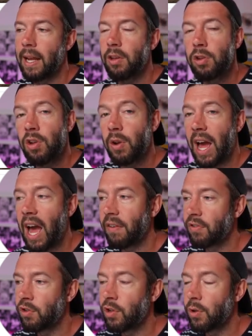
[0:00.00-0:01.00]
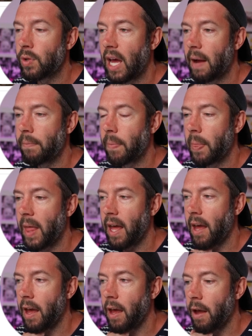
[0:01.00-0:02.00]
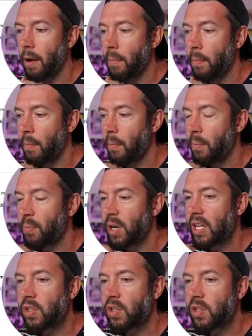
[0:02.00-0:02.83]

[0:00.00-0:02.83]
Now you don't have to do that, but